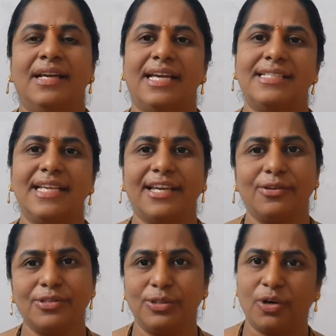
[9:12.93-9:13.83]

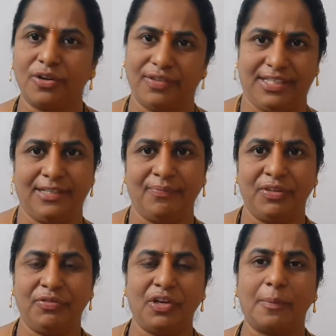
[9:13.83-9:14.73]
SAQs your wish.
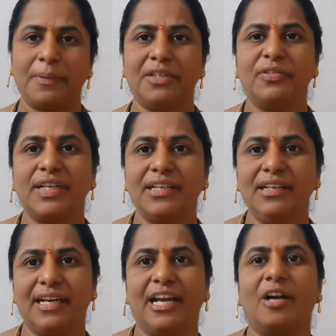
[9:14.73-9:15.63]
If you are perfect
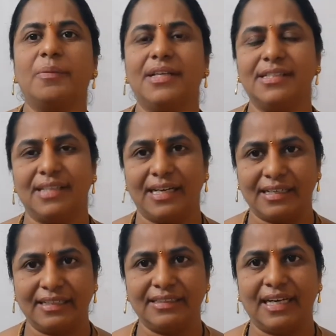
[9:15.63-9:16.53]
in ray optics,
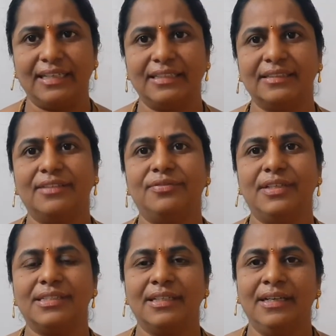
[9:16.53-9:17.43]
electric charges and
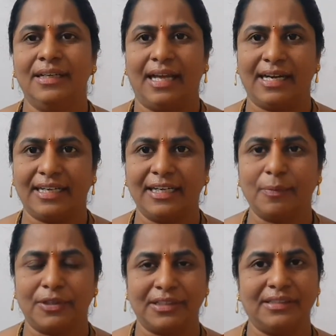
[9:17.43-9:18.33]
fields, electric
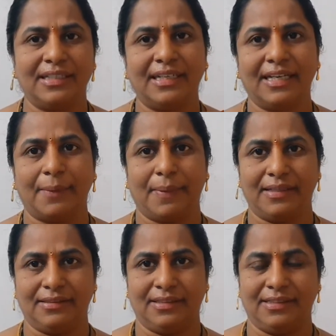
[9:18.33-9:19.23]
potential and
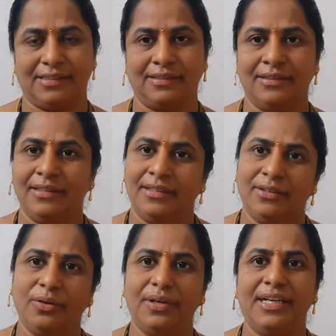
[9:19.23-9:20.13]
capacitance,
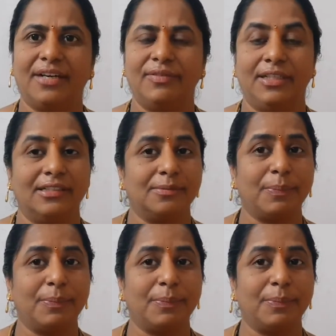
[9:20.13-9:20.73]
no need of this.